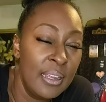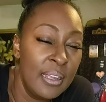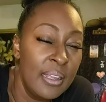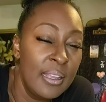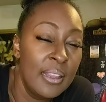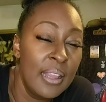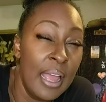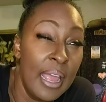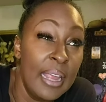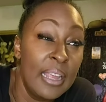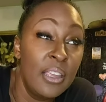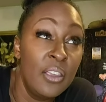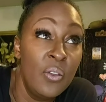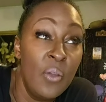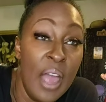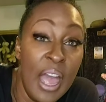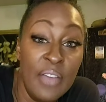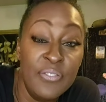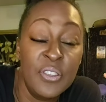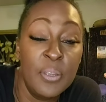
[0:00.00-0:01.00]
Like, you have
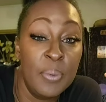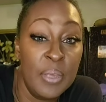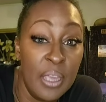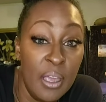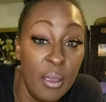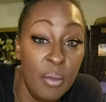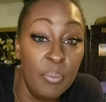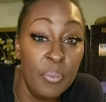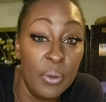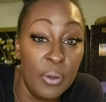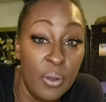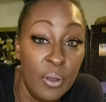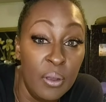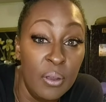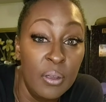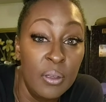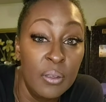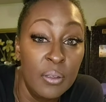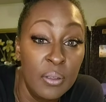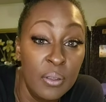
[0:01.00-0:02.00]
to be humble.
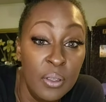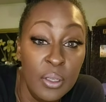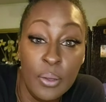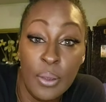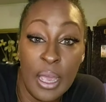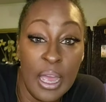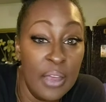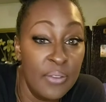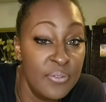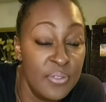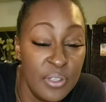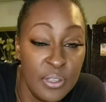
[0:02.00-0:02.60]
You have to.